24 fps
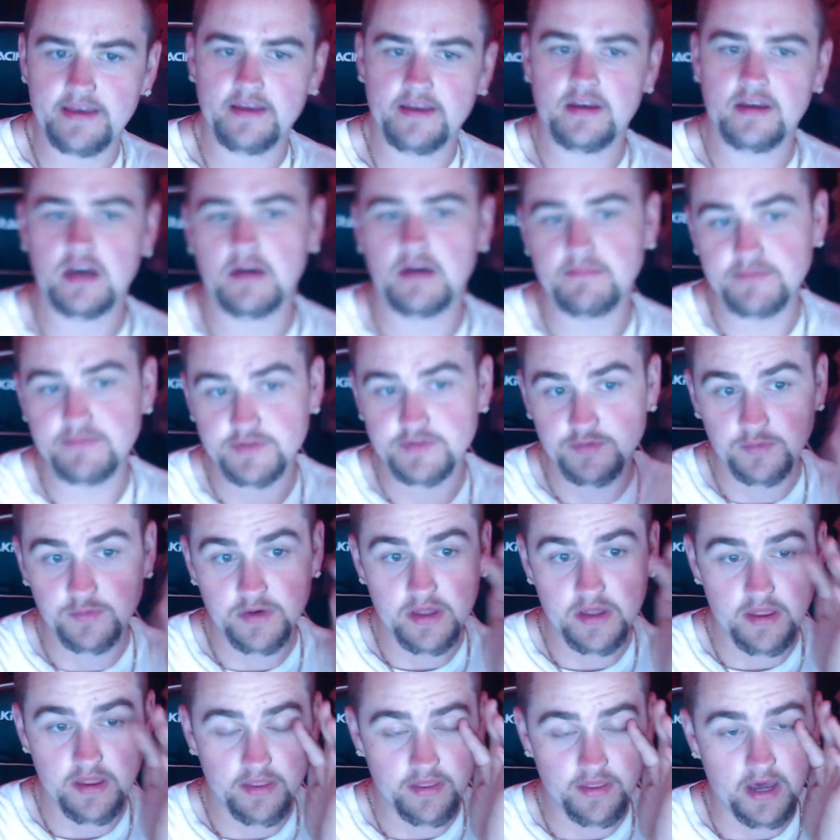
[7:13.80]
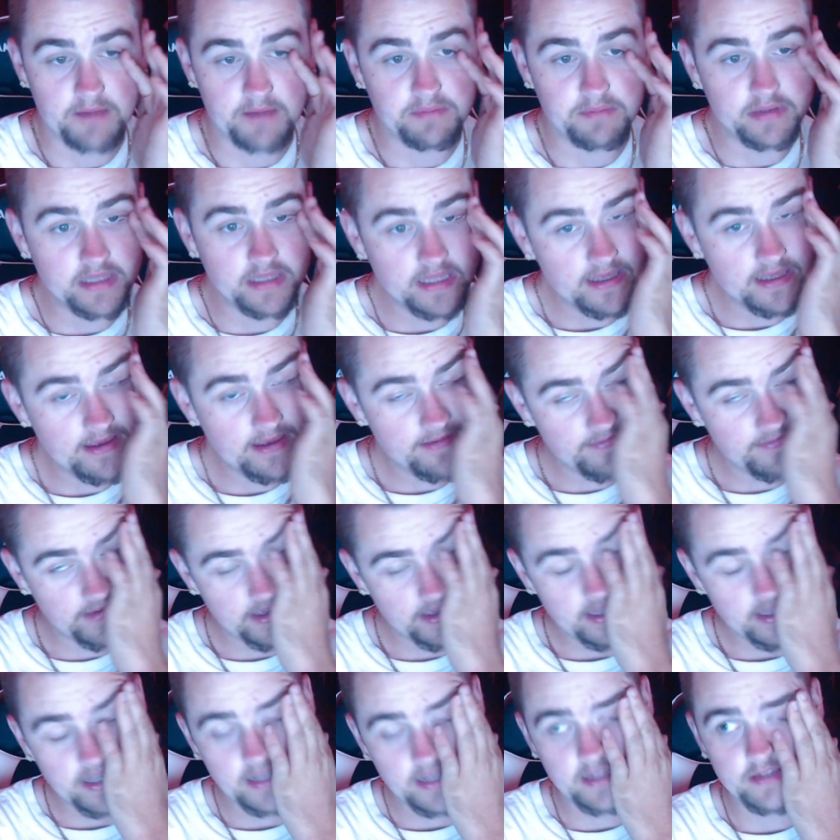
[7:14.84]
comes with, I believe it
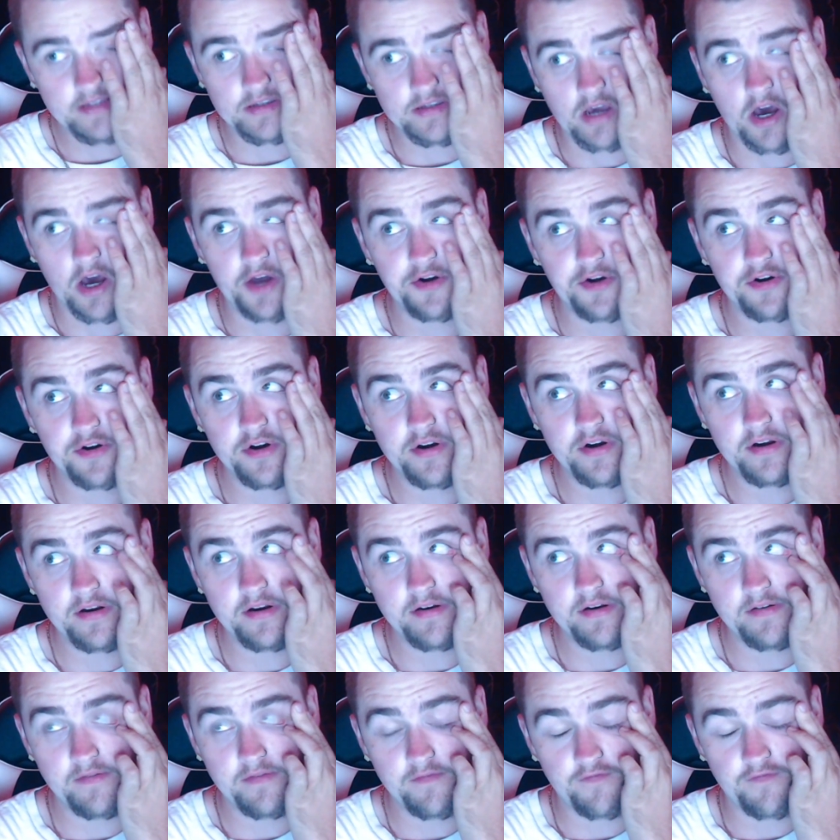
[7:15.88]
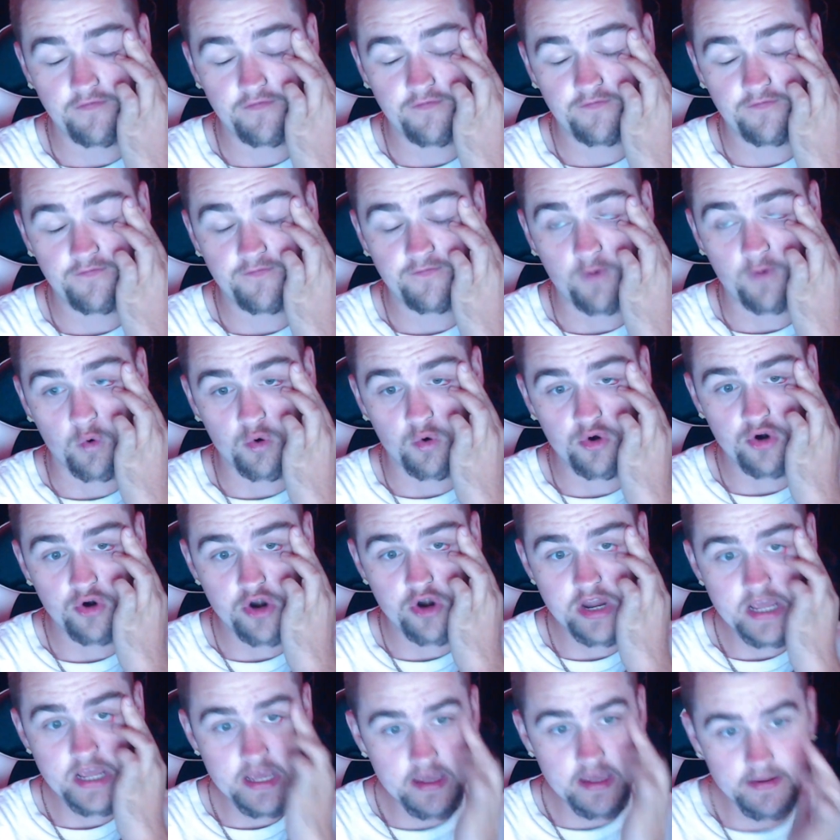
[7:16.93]
is
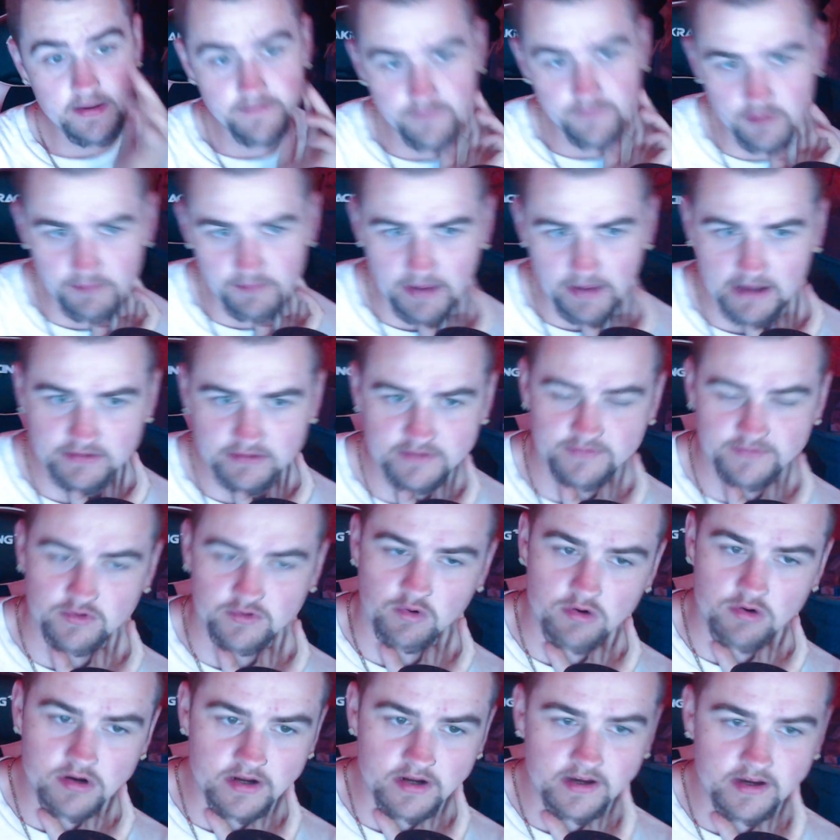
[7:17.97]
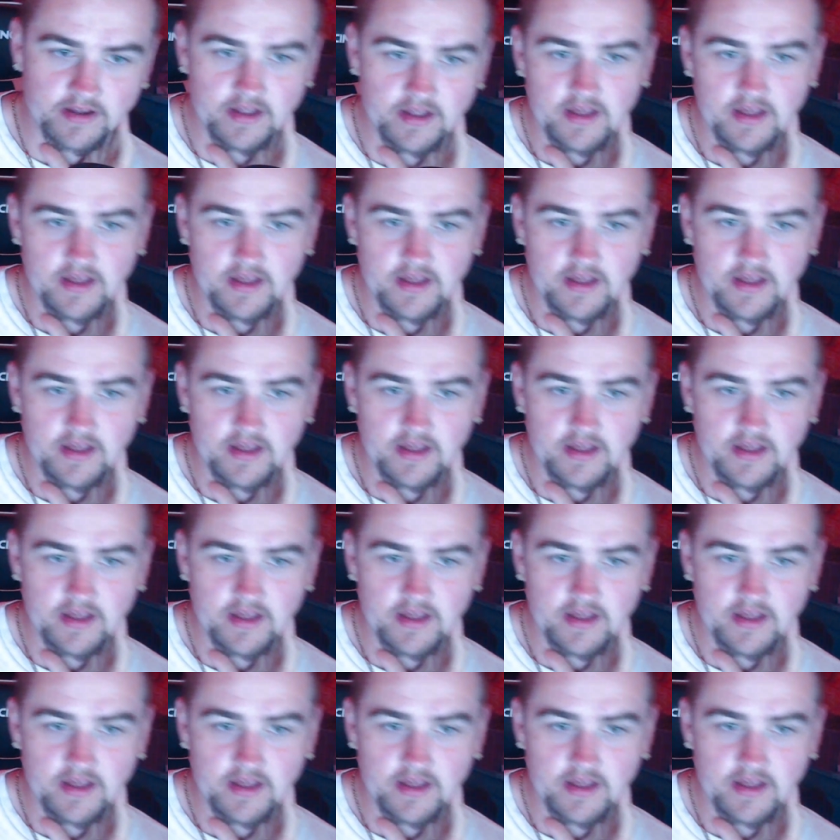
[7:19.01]
140 foot-pounds of torque,